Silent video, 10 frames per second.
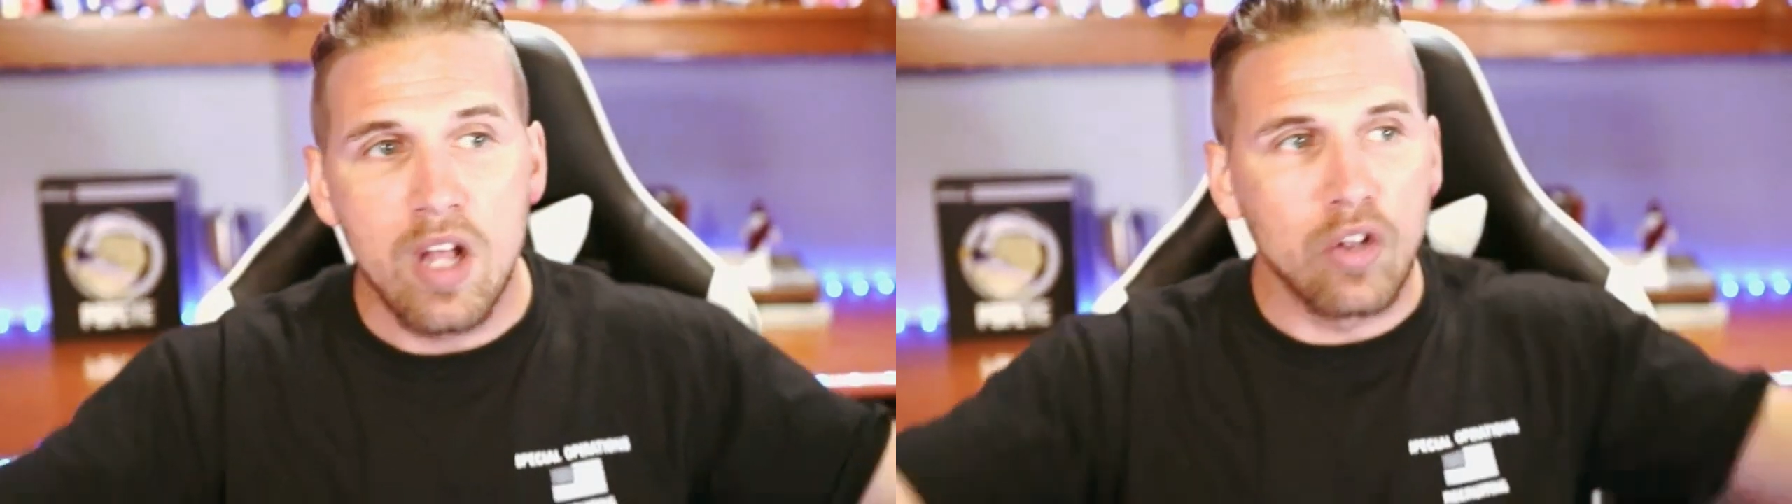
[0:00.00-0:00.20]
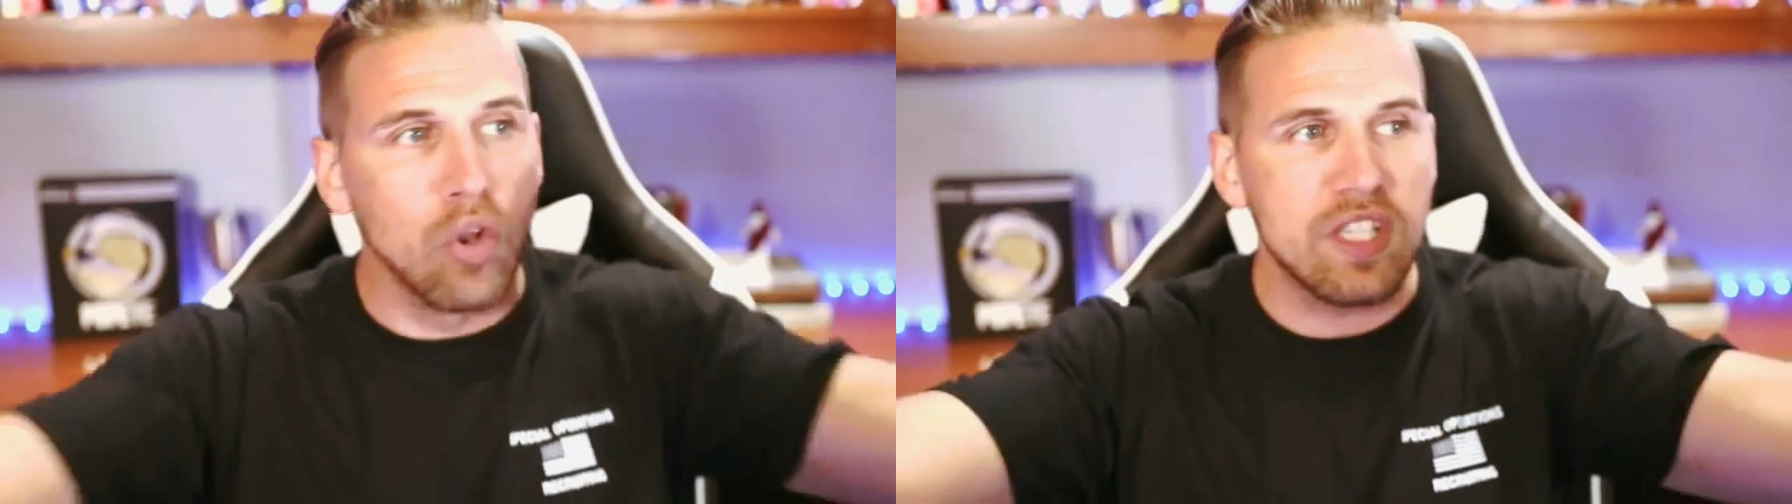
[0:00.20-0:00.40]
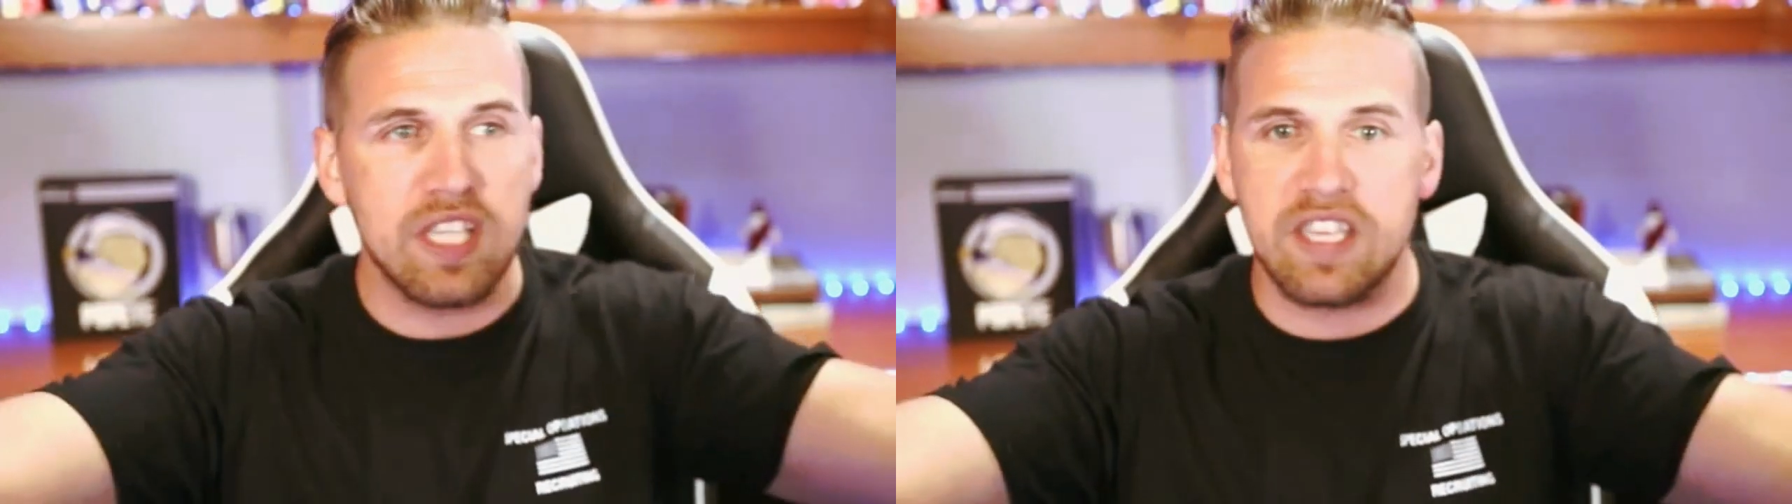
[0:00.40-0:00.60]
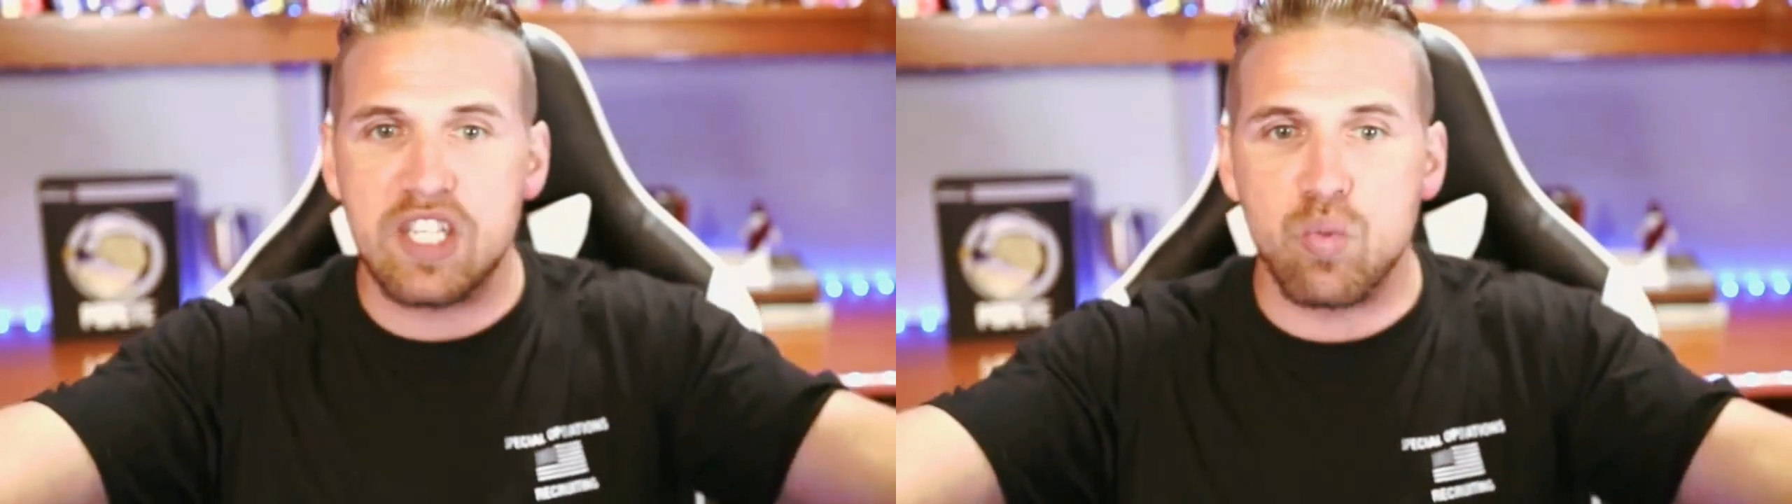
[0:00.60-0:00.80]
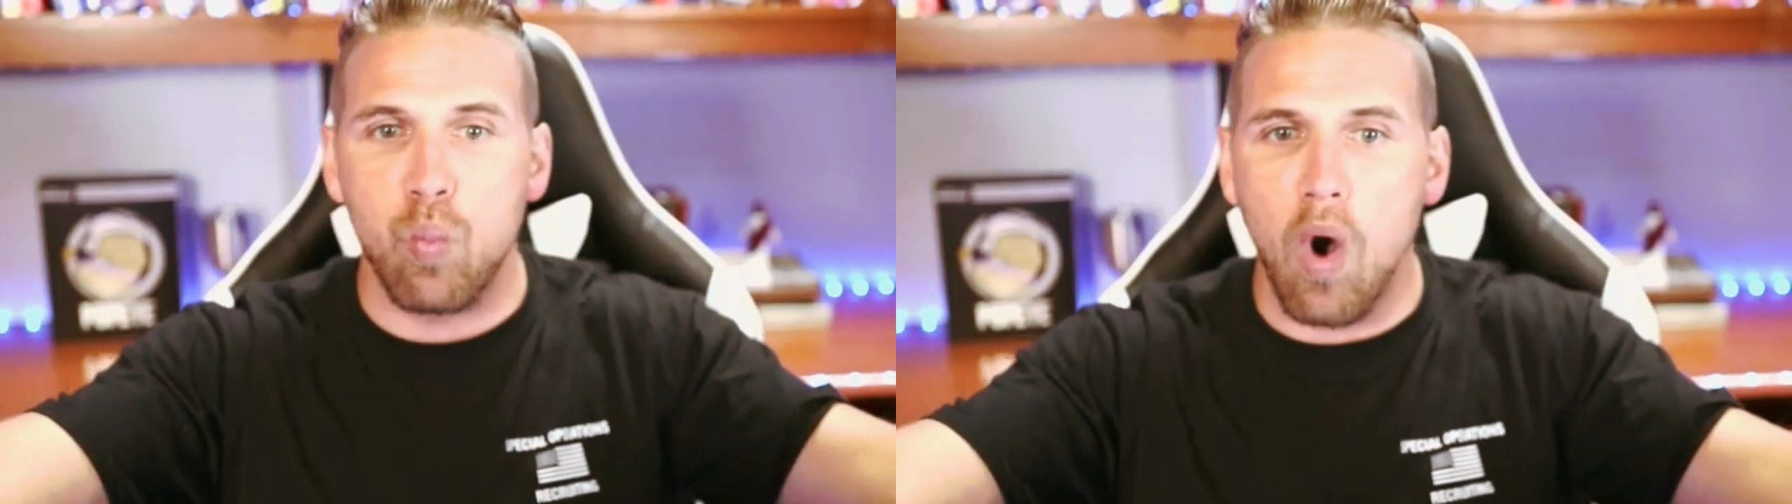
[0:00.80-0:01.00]
looks at
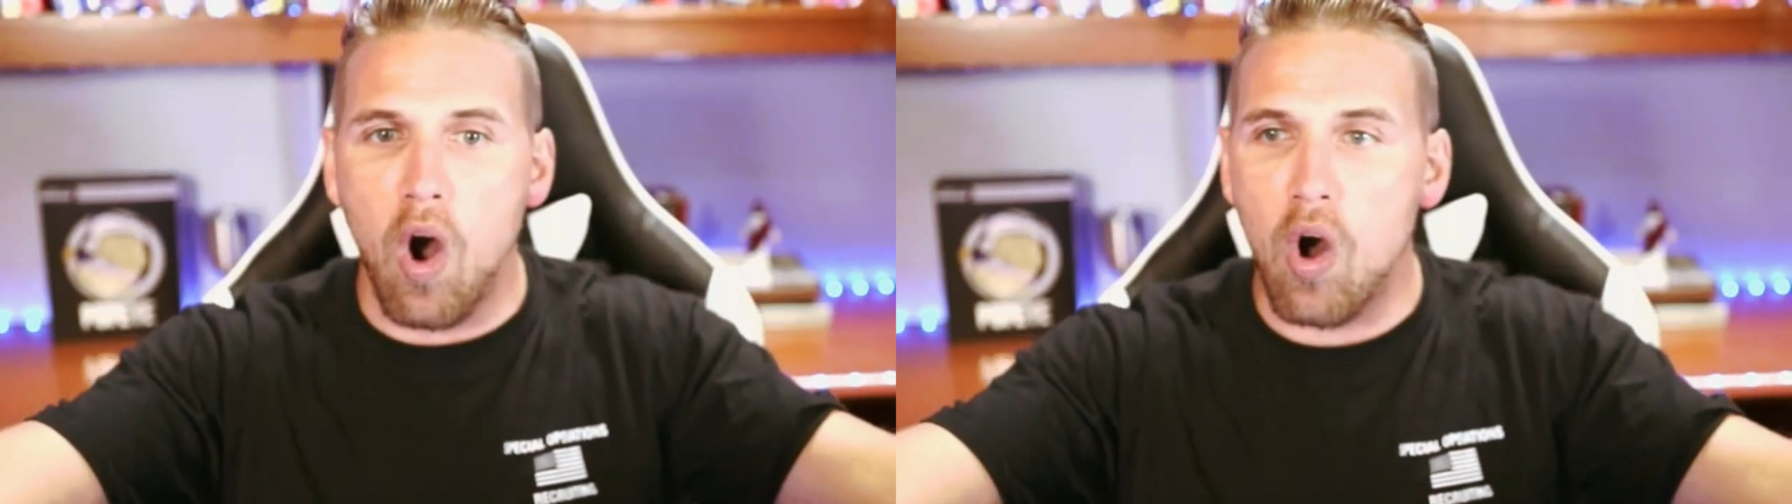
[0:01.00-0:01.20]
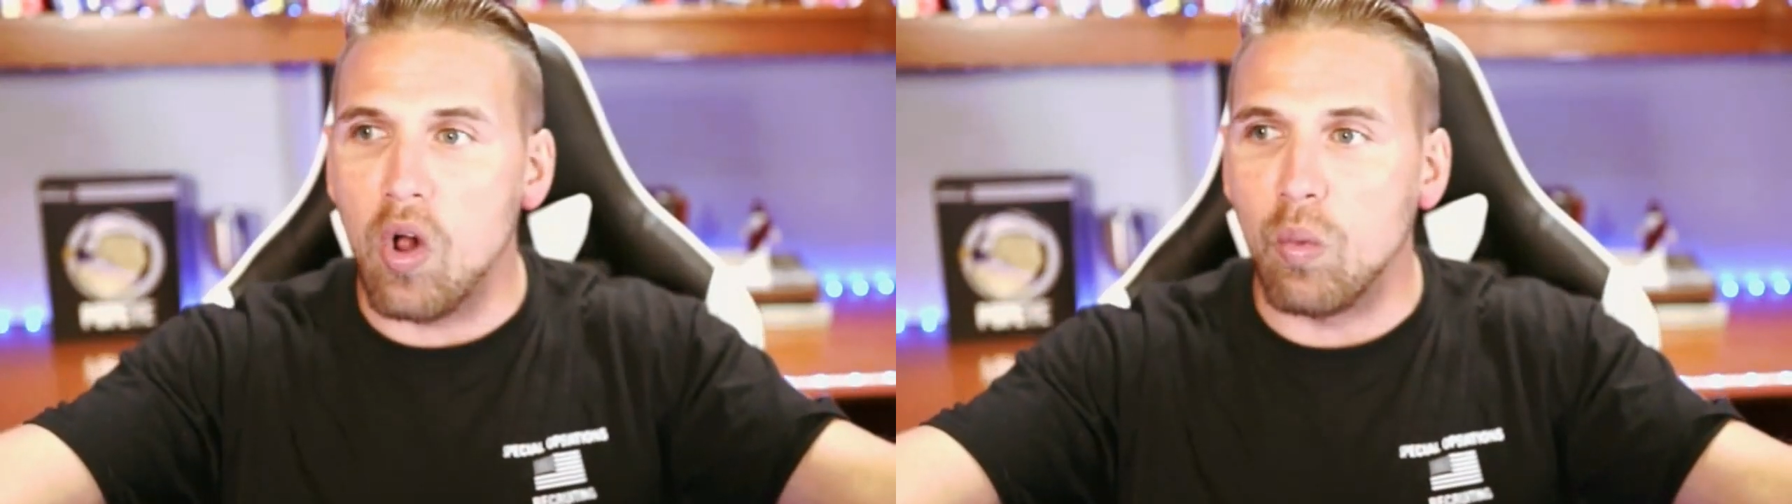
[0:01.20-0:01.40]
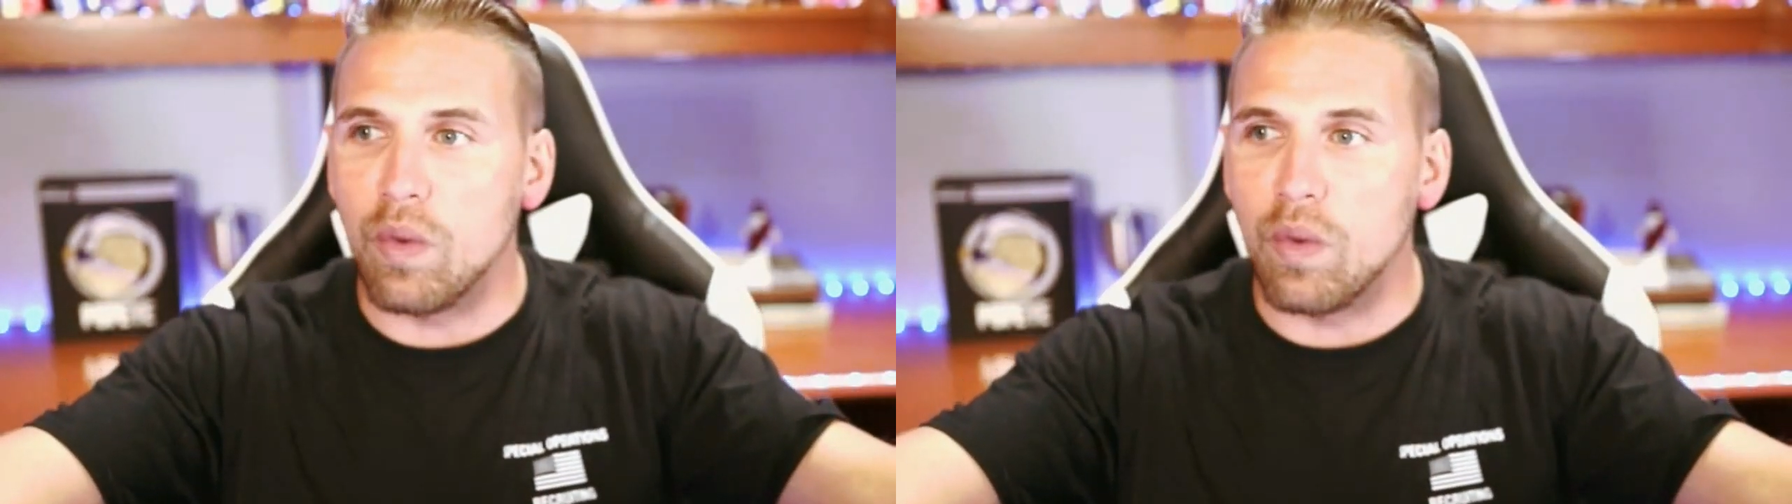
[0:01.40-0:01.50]
this wall